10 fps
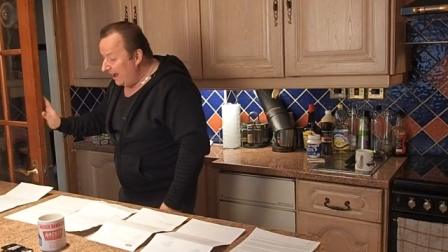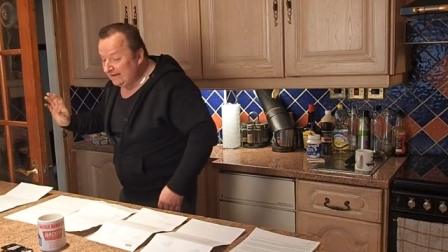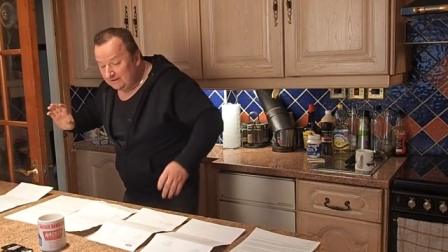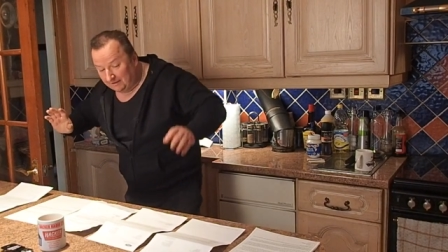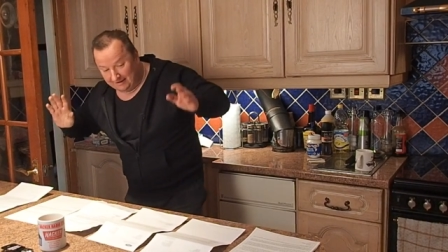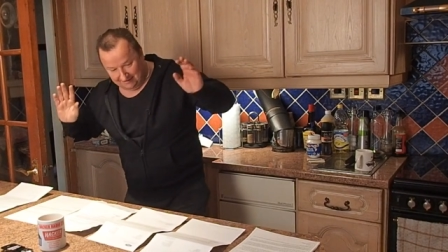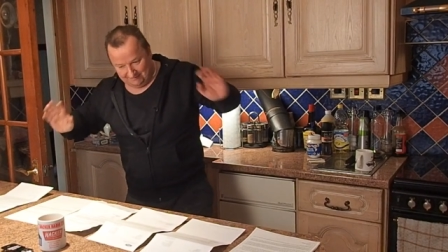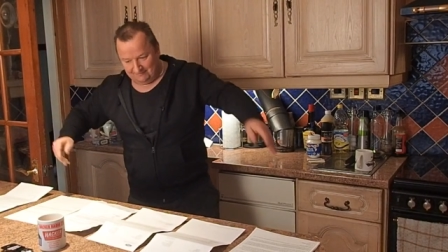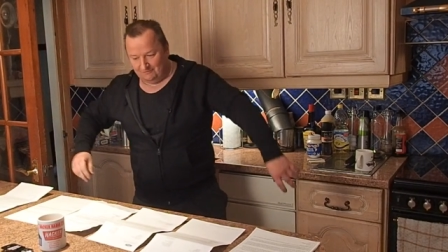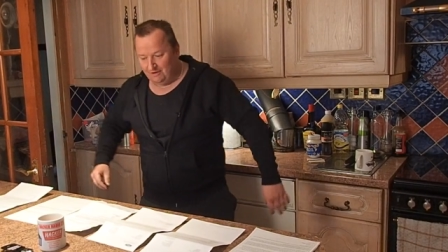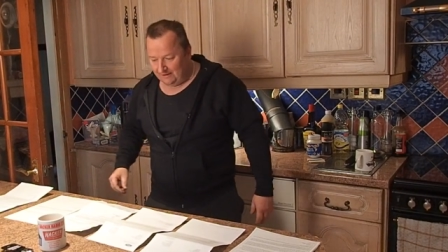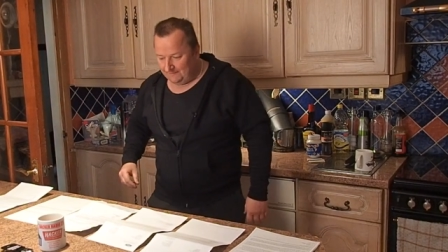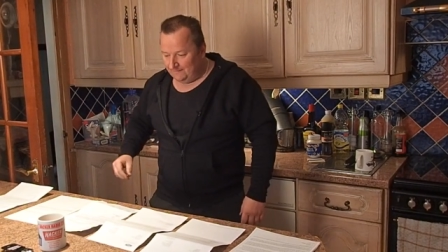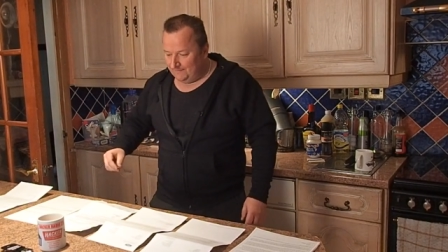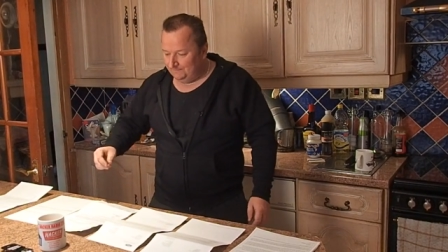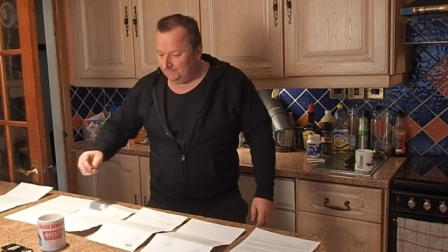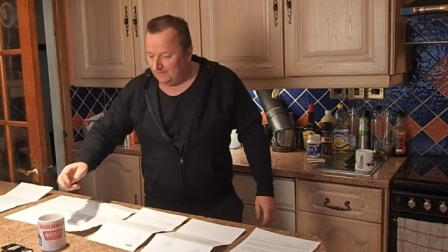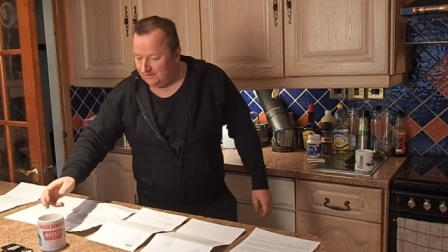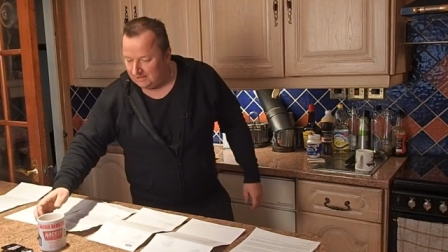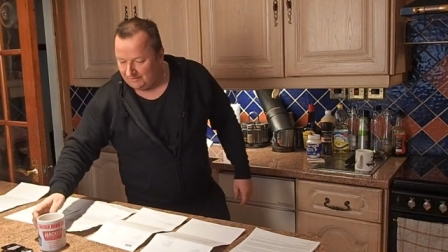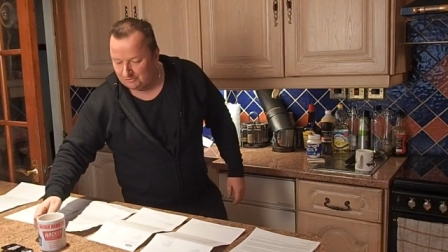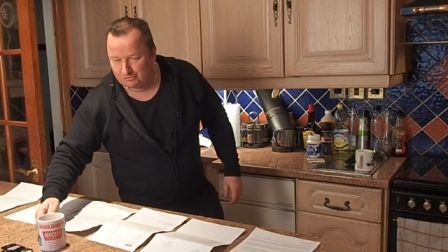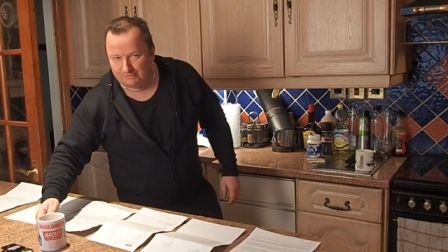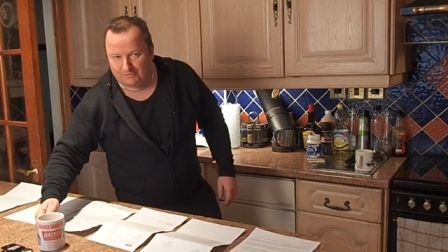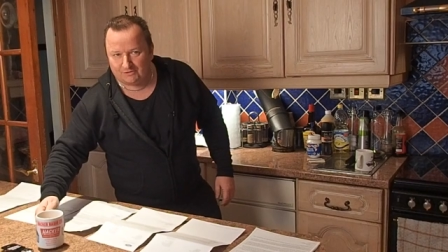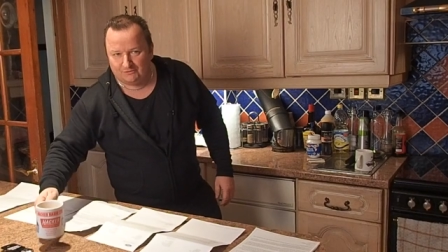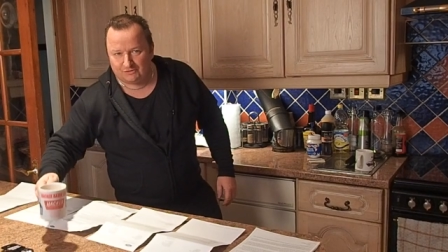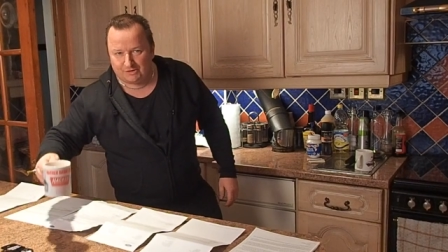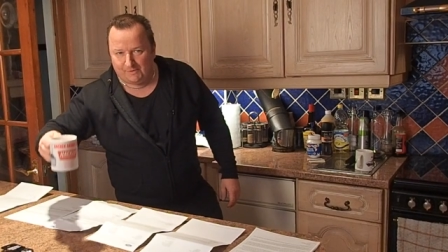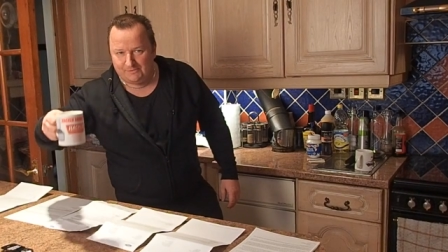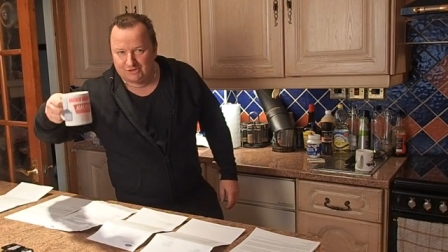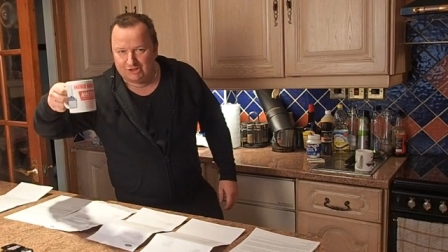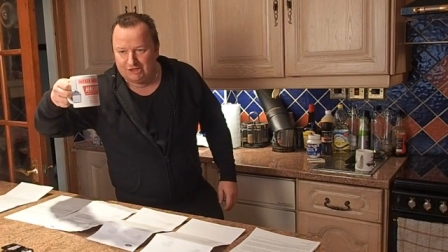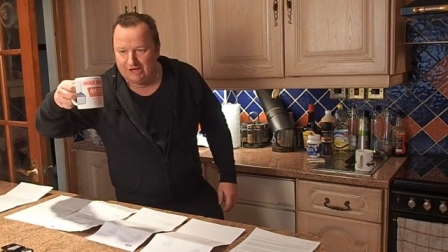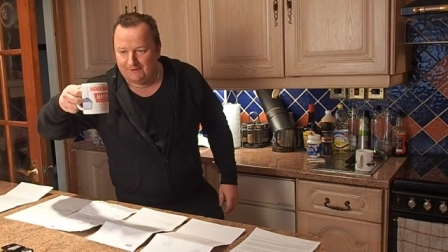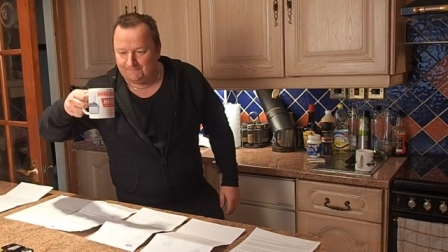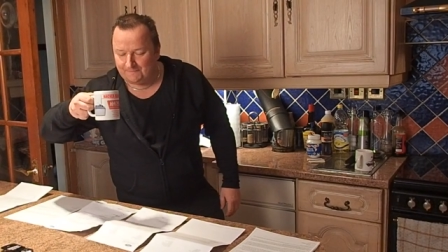anyway. Right. Have a sip of my tea.